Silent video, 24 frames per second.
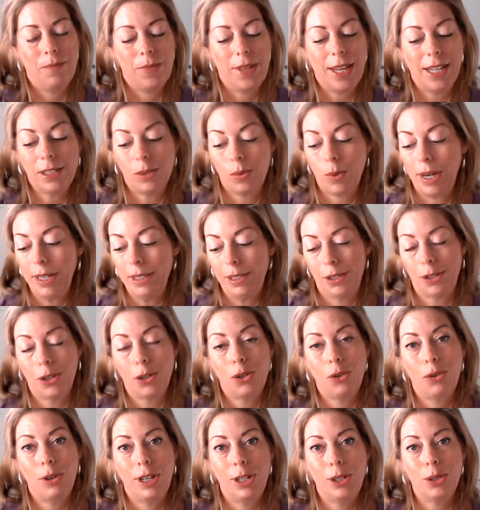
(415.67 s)
that's why it's so
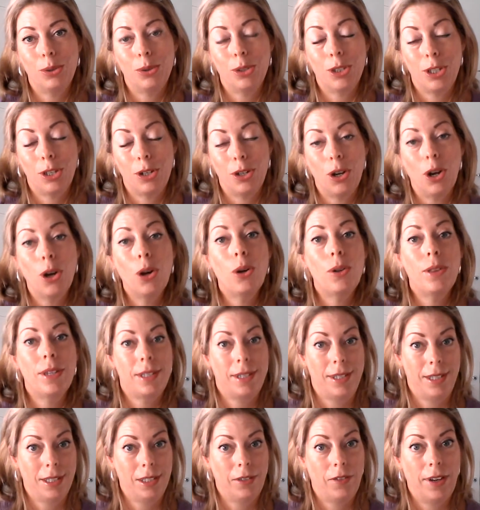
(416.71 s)
critical to know the
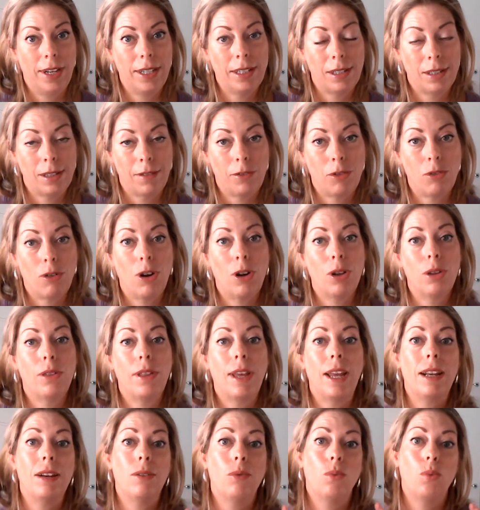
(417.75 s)
6 phases of growth
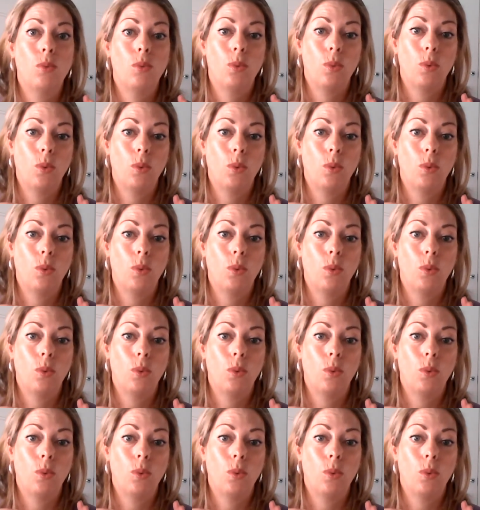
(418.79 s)
and